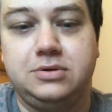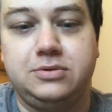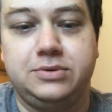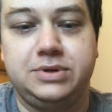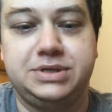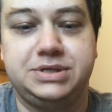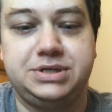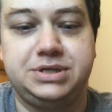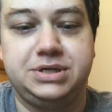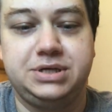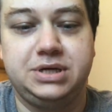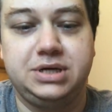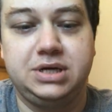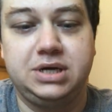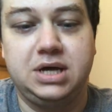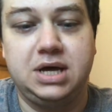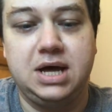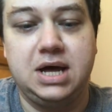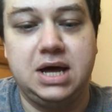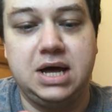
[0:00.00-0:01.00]
which
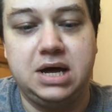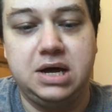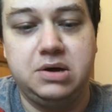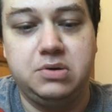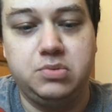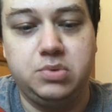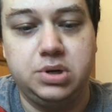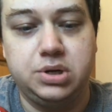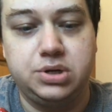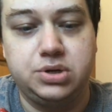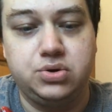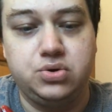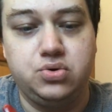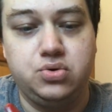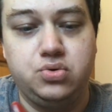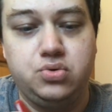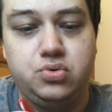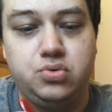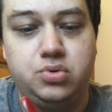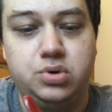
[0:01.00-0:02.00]
I will
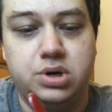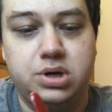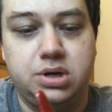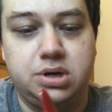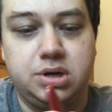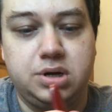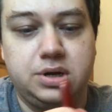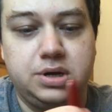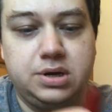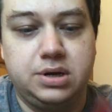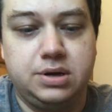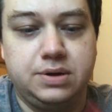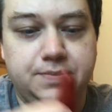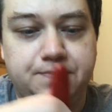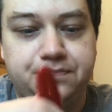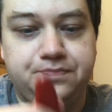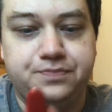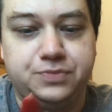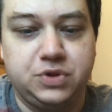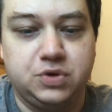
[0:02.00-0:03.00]
do.
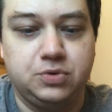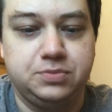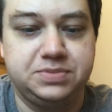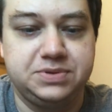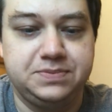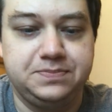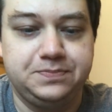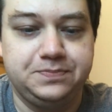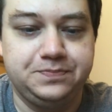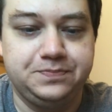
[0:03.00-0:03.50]
Oops.